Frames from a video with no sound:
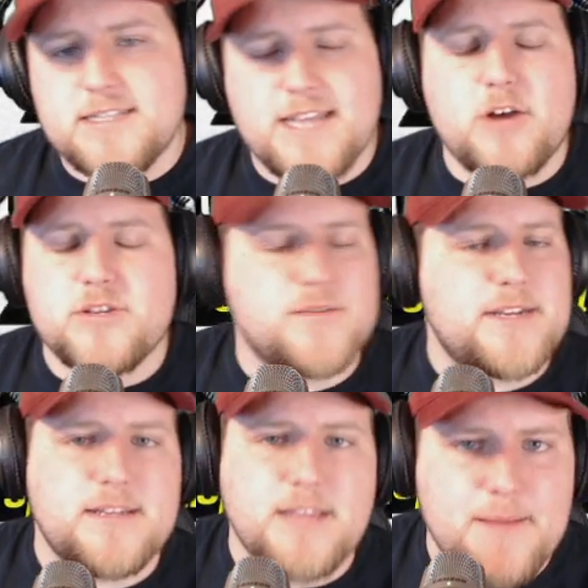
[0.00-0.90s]
They also
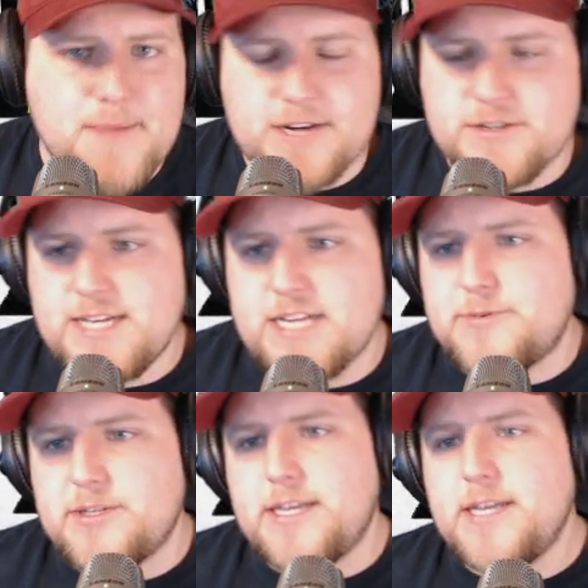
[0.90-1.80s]
need linebackers
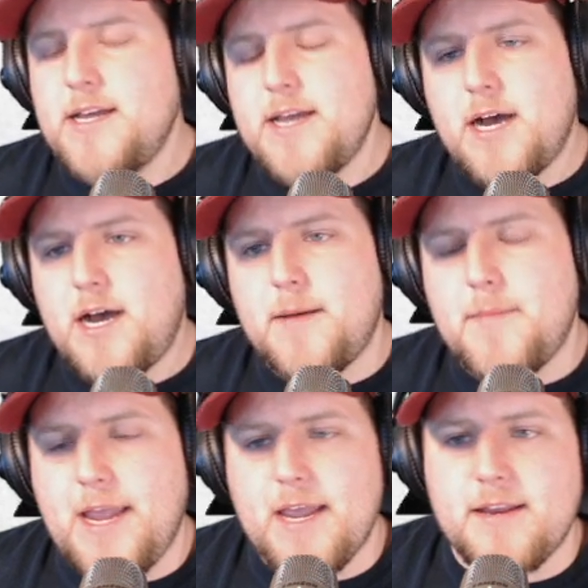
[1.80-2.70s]
desperately,
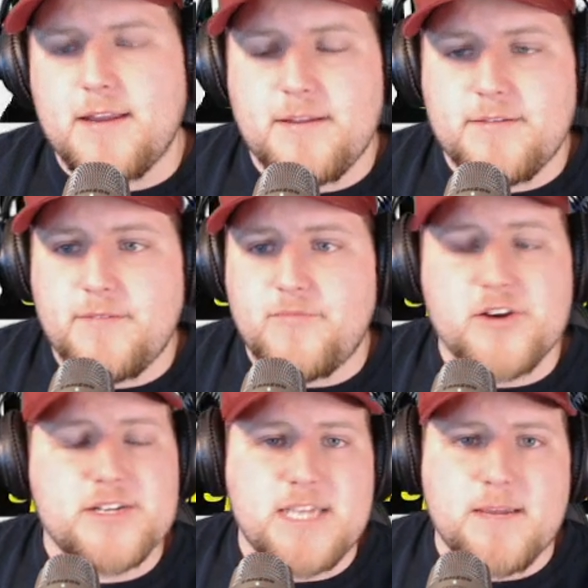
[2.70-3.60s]
and
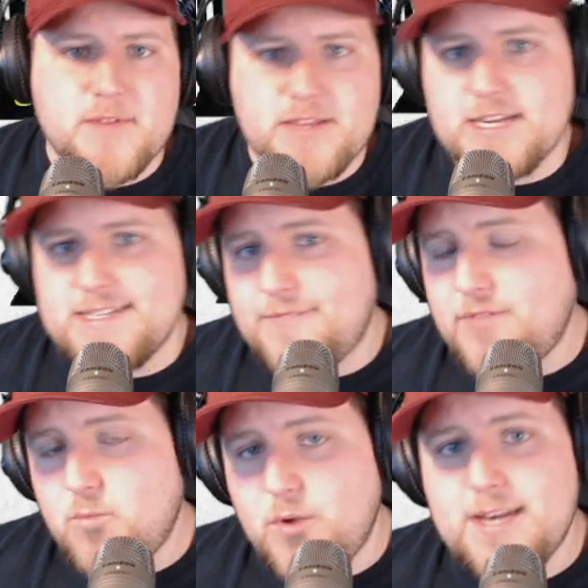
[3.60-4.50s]
they're a team that could
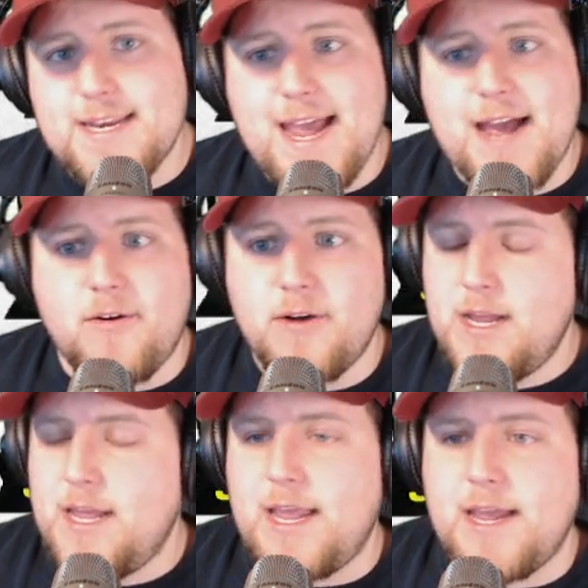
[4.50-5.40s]
definitely win now,
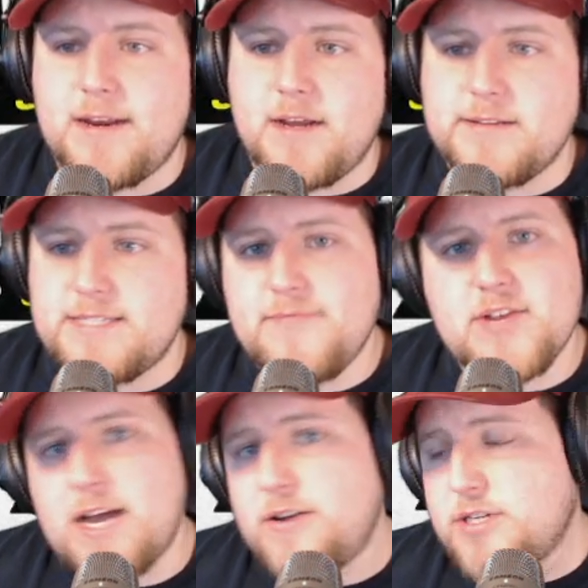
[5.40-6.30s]
and Zaven
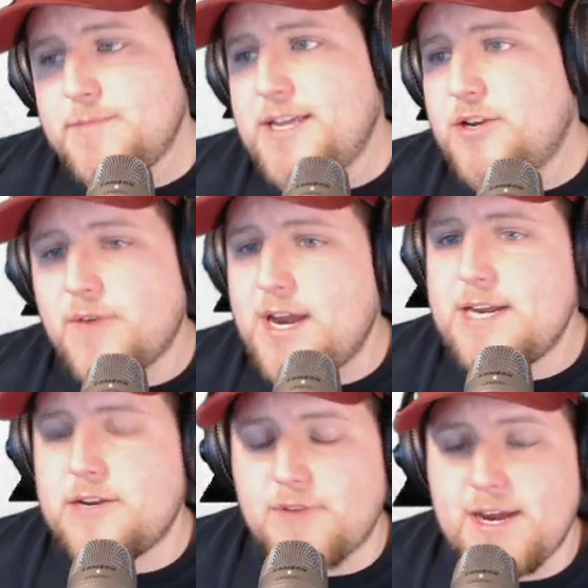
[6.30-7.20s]
Collins could be a
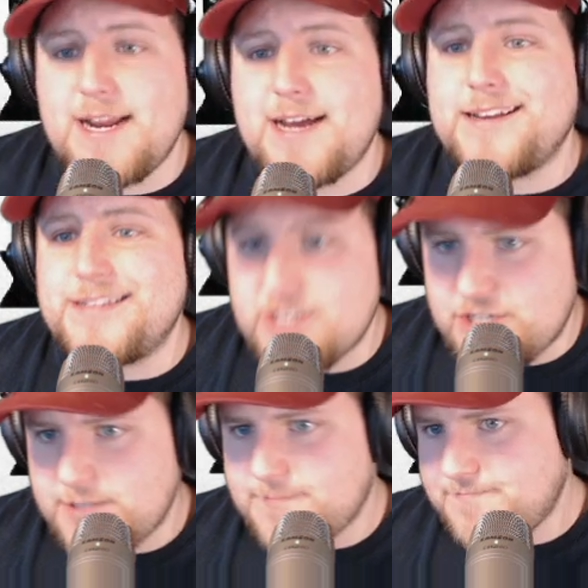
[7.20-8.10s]
great, great
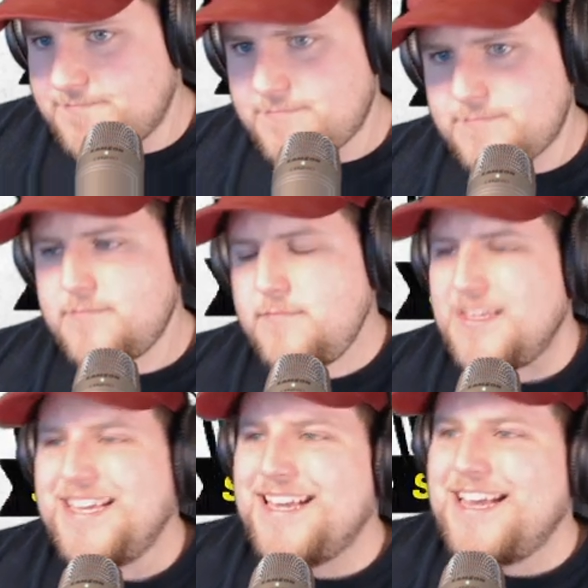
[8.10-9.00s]
addition.
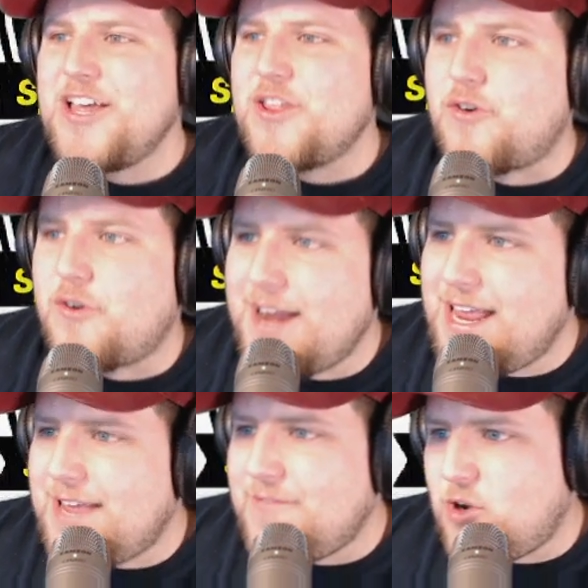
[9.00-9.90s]

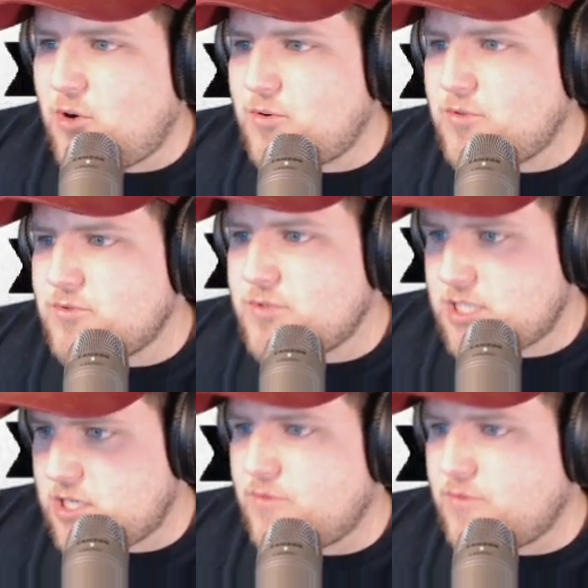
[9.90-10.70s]
Ravens.